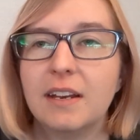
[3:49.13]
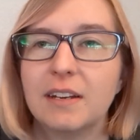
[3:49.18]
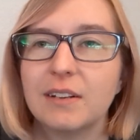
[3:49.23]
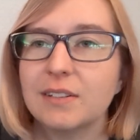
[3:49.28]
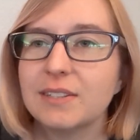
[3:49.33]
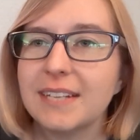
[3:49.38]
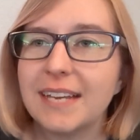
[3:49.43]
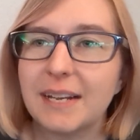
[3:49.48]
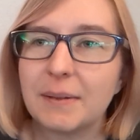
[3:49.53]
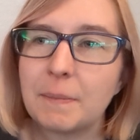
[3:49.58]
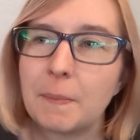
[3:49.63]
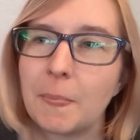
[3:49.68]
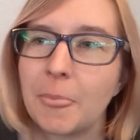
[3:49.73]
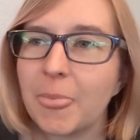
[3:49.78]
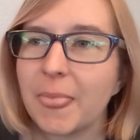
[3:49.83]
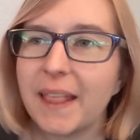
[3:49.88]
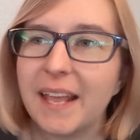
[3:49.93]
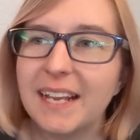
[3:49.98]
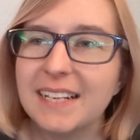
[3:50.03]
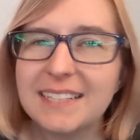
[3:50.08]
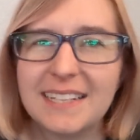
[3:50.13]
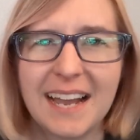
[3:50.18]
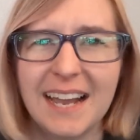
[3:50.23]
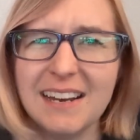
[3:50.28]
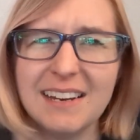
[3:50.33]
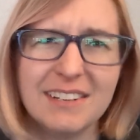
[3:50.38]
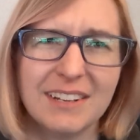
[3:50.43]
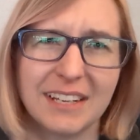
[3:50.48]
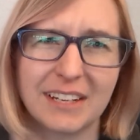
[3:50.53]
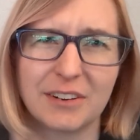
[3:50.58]
And I was like, it's kind
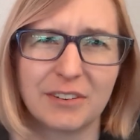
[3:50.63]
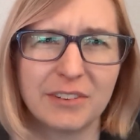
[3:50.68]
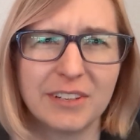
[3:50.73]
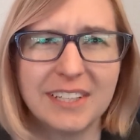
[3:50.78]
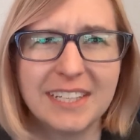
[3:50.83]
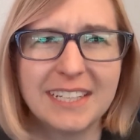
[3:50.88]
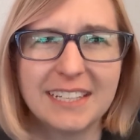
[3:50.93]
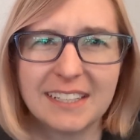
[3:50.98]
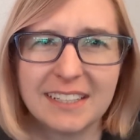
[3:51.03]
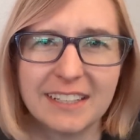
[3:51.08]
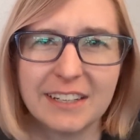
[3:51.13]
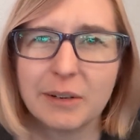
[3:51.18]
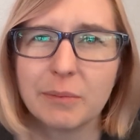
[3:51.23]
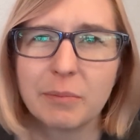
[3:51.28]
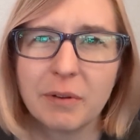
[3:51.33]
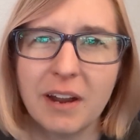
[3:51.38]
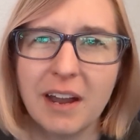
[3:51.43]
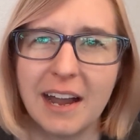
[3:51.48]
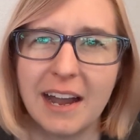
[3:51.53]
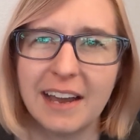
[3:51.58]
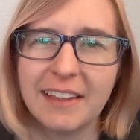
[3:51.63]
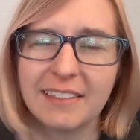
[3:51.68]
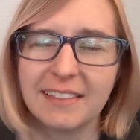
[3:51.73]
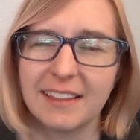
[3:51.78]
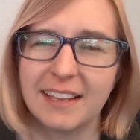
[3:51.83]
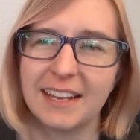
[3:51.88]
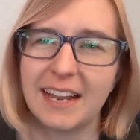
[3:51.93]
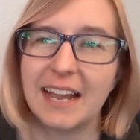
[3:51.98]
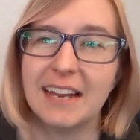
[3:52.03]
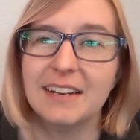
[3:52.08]
of like a really clear broth.
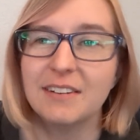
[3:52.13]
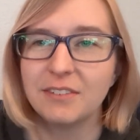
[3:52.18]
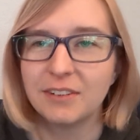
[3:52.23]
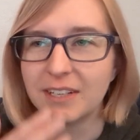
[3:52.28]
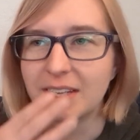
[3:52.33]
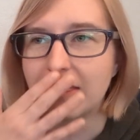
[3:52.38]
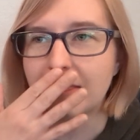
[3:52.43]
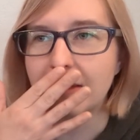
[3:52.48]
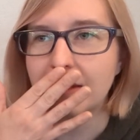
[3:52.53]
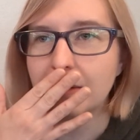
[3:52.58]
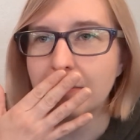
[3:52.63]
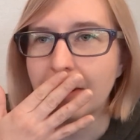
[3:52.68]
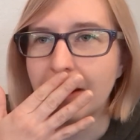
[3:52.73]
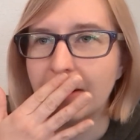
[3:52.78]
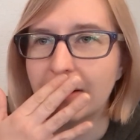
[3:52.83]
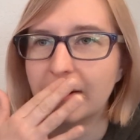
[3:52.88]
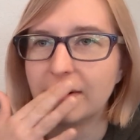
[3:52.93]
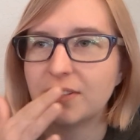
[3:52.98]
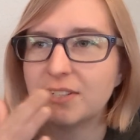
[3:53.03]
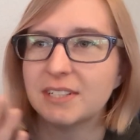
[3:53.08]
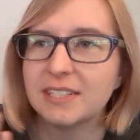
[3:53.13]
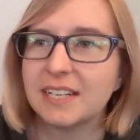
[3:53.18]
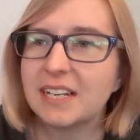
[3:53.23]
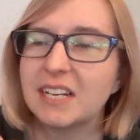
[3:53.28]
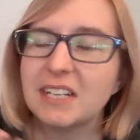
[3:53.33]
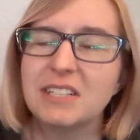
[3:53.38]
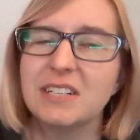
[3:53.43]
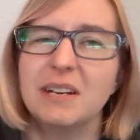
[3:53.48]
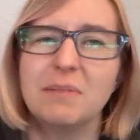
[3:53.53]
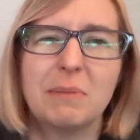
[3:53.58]
Like, I didn't really think about it. I was just like,
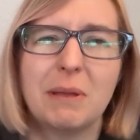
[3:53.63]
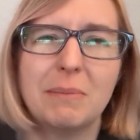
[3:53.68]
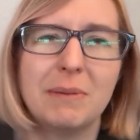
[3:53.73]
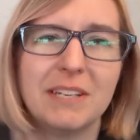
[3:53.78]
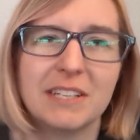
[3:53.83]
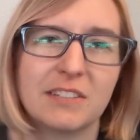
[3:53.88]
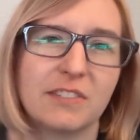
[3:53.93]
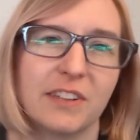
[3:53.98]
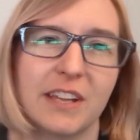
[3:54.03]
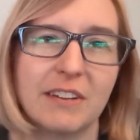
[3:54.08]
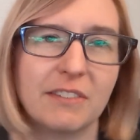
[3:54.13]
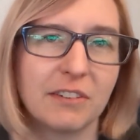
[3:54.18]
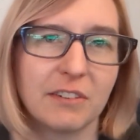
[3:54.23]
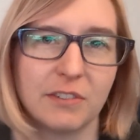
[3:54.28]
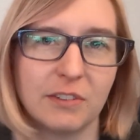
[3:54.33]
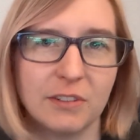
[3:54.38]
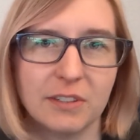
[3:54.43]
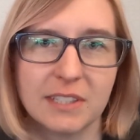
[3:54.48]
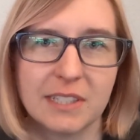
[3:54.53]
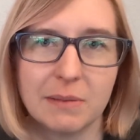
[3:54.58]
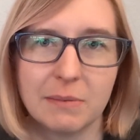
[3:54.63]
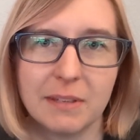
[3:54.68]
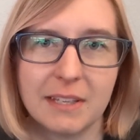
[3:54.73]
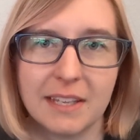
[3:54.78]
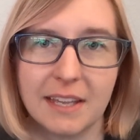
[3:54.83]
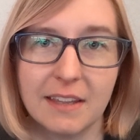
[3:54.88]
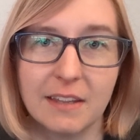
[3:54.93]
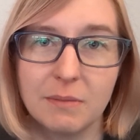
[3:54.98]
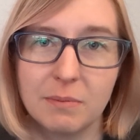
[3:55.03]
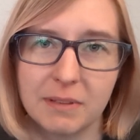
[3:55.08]
it's not maybe as flavorful as some of
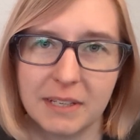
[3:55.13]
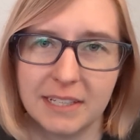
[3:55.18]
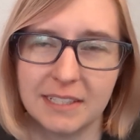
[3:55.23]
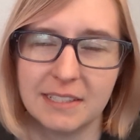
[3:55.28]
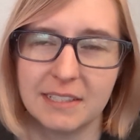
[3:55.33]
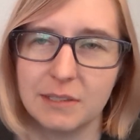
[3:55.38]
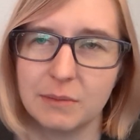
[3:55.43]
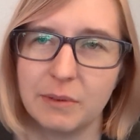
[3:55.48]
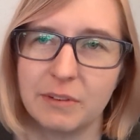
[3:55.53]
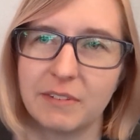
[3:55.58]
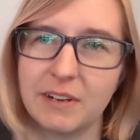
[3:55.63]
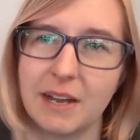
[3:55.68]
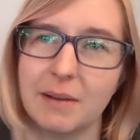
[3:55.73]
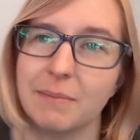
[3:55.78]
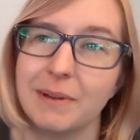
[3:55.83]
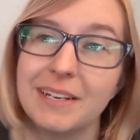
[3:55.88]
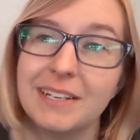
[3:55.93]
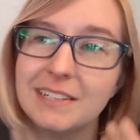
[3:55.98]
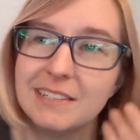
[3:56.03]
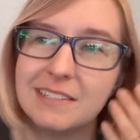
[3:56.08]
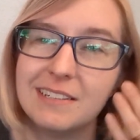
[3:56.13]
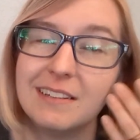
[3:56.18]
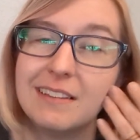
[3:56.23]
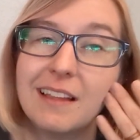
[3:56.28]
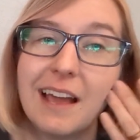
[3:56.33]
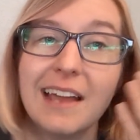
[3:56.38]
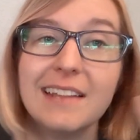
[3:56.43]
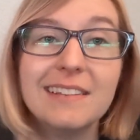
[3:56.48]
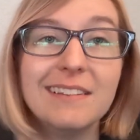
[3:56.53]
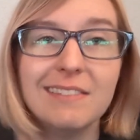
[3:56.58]
the other places we've gone, but I just didn't,
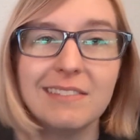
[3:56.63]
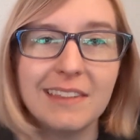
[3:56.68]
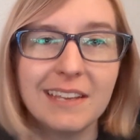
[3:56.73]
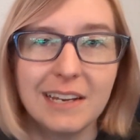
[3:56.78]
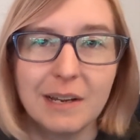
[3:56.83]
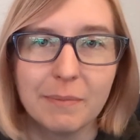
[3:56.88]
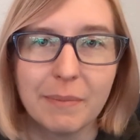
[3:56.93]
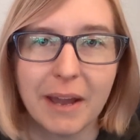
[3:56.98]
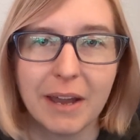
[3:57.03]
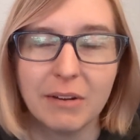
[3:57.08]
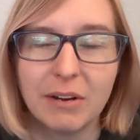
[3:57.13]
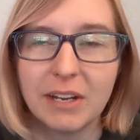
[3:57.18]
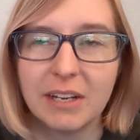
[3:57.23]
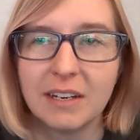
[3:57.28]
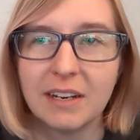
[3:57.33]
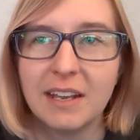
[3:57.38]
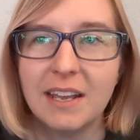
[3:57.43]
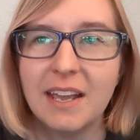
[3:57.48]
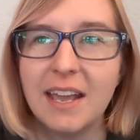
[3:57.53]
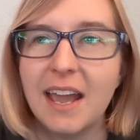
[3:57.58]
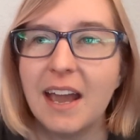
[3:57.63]
I didn't think about it.